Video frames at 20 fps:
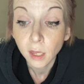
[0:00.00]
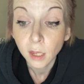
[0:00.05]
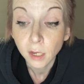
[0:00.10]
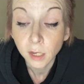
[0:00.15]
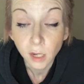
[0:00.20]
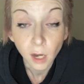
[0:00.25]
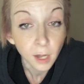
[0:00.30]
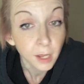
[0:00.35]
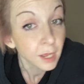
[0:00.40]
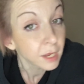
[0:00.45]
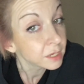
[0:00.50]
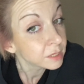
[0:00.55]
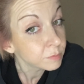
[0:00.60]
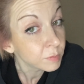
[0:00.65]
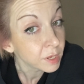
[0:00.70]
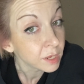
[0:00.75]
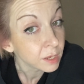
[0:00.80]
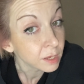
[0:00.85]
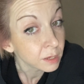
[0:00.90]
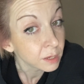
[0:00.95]
not against
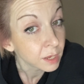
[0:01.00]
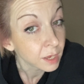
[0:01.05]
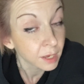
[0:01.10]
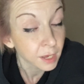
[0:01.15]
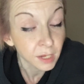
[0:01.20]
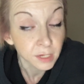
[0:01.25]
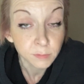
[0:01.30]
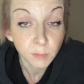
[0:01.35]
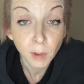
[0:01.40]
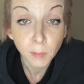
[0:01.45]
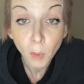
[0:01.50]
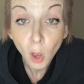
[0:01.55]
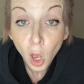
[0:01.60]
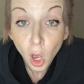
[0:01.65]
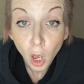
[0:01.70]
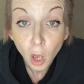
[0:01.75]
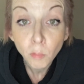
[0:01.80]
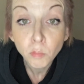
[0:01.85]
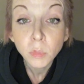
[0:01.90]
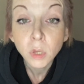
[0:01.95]
me, against my
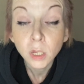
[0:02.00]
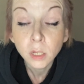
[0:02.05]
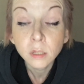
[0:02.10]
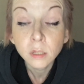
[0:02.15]
mom.